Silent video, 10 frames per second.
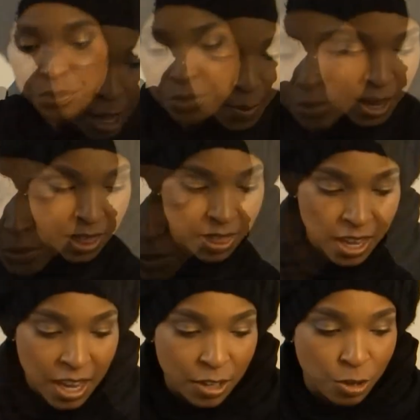And
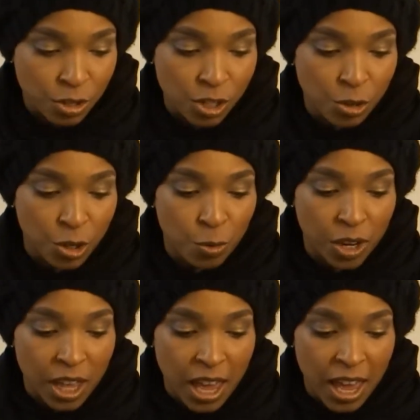then you're just going to
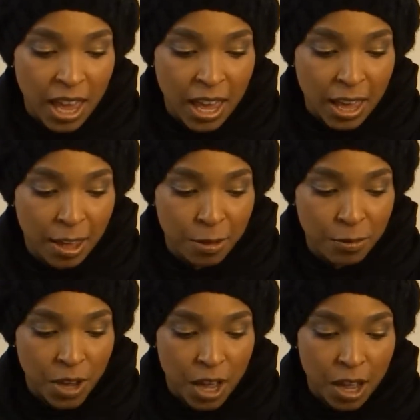want to
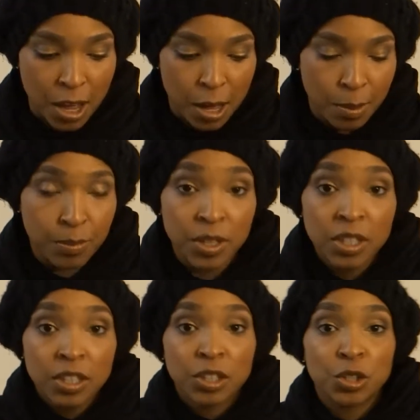have
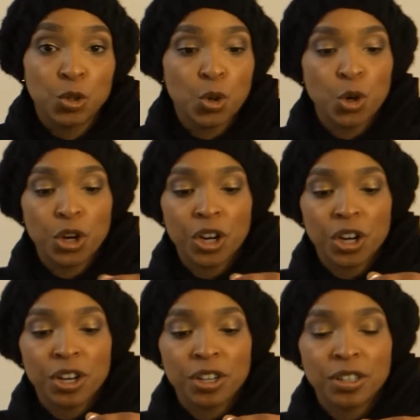
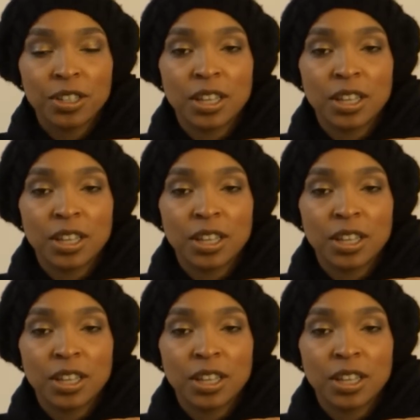your